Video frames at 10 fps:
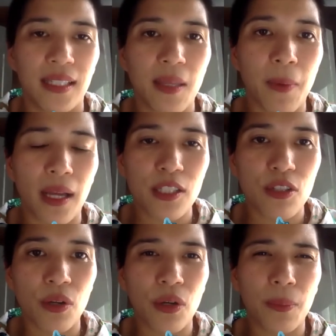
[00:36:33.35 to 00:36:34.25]
diba?
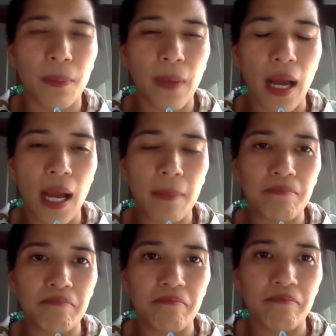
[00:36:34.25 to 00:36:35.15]
So
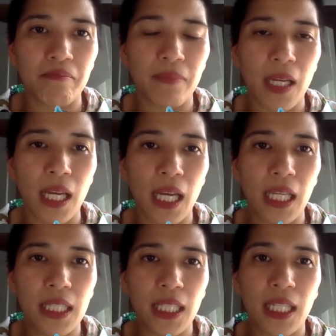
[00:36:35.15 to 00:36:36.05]

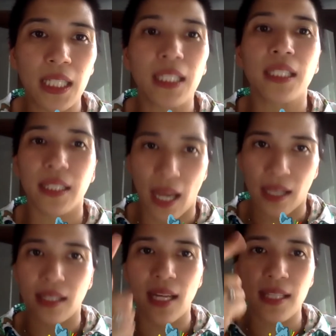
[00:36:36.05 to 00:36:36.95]
I think, yeah,
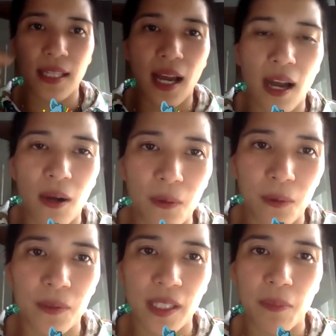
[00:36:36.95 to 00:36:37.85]
that's
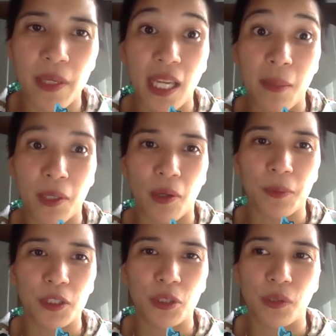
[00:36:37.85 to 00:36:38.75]
how it became an
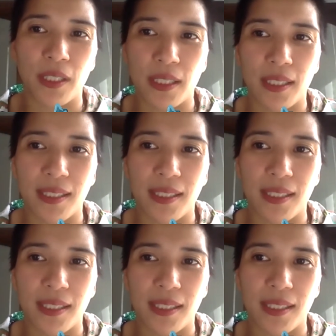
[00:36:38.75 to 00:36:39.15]
opportunity.